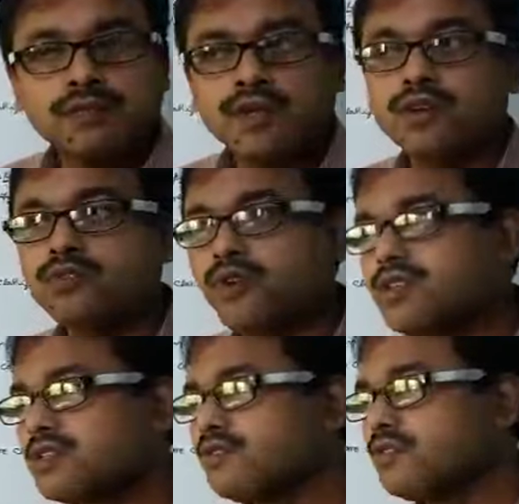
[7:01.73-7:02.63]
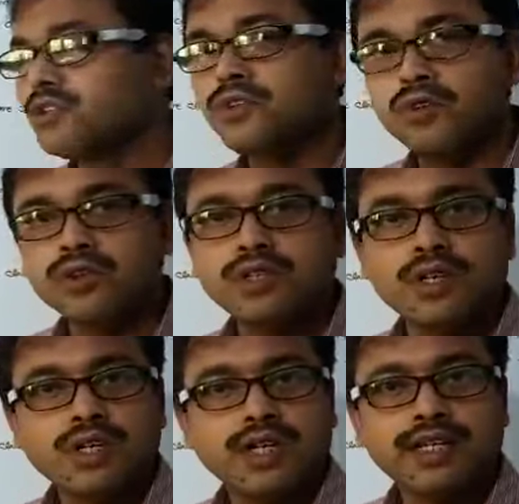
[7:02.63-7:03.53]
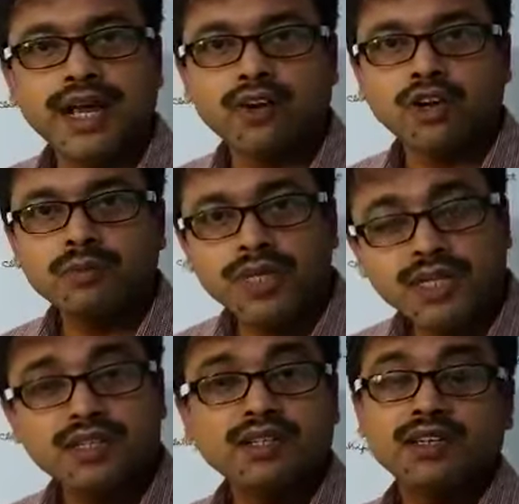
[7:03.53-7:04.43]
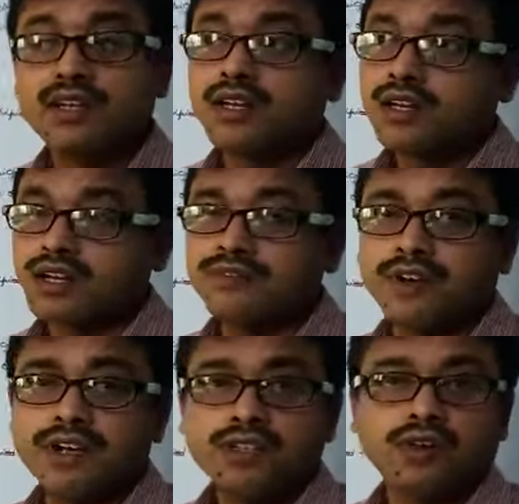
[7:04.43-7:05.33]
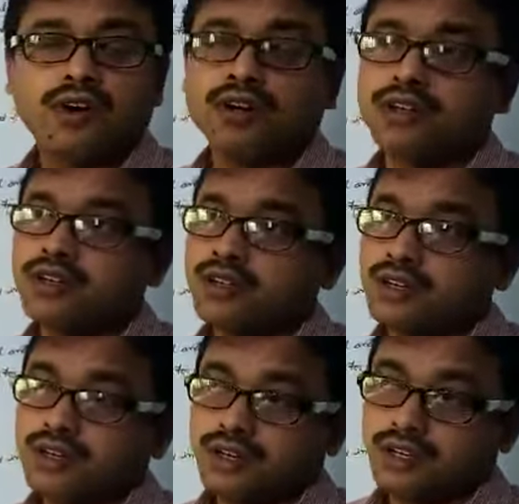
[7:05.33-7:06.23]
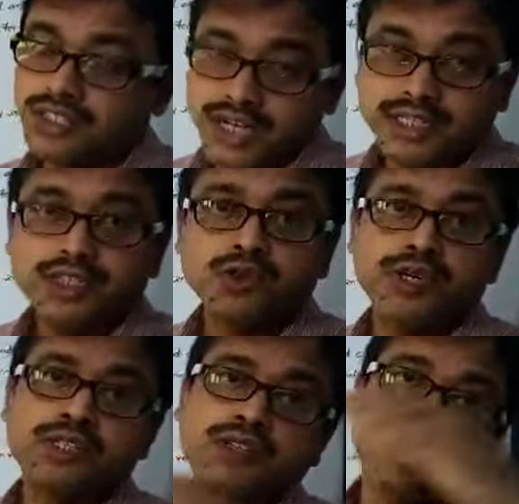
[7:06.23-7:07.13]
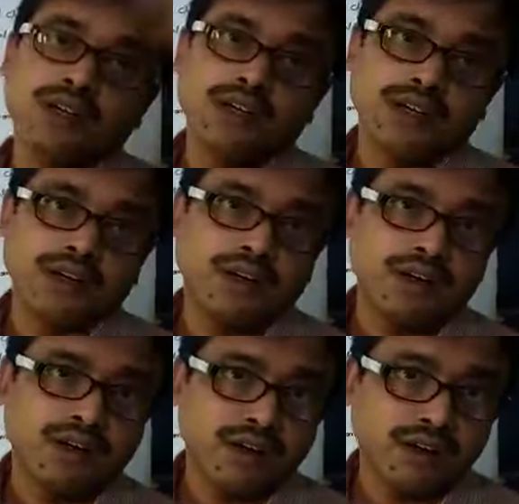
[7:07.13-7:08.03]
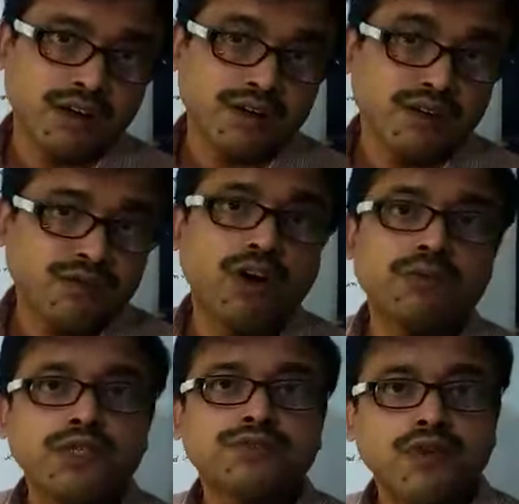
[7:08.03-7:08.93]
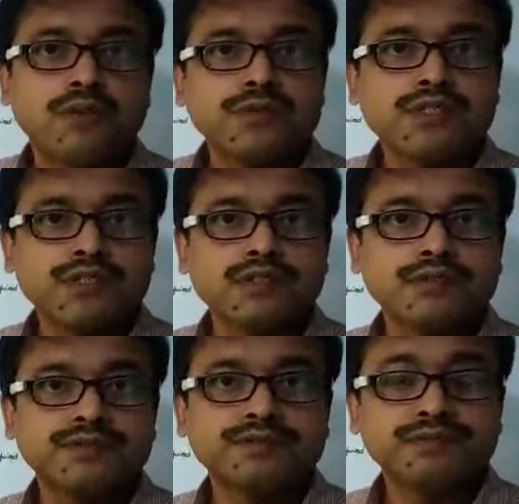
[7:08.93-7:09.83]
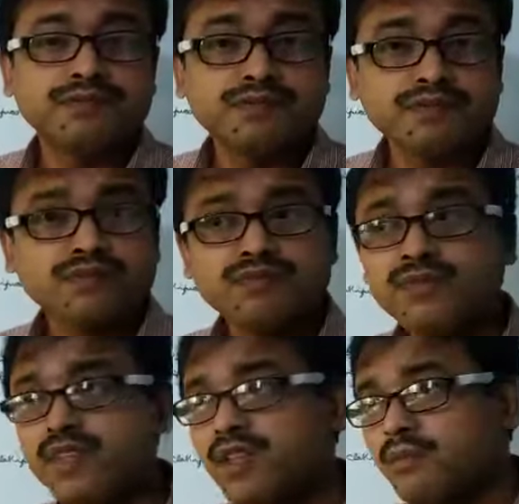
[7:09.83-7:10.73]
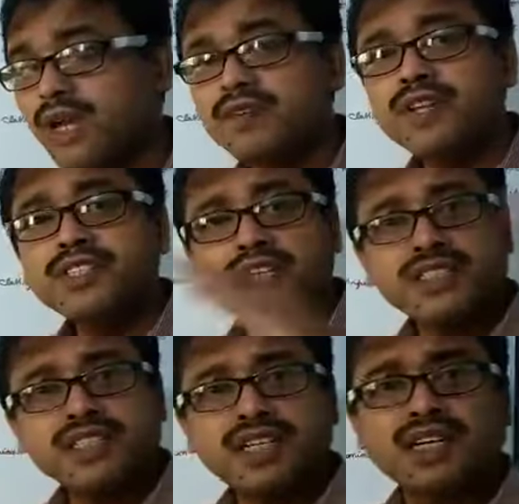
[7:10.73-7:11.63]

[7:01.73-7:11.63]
because once the food cooked, it cannot be convert or change into its former forms by even changing the